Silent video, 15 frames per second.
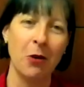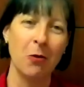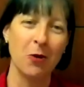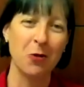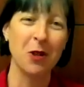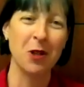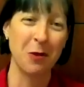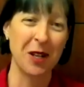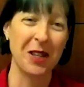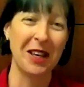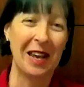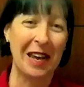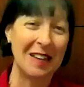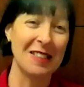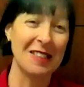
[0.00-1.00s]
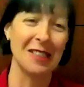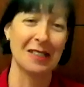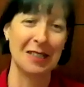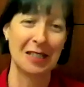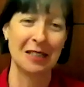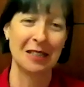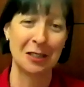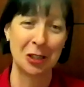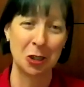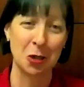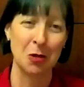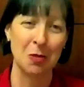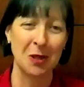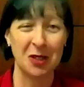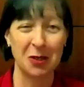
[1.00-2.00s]
was really one of the easiest things to
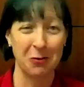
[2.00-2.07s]
do because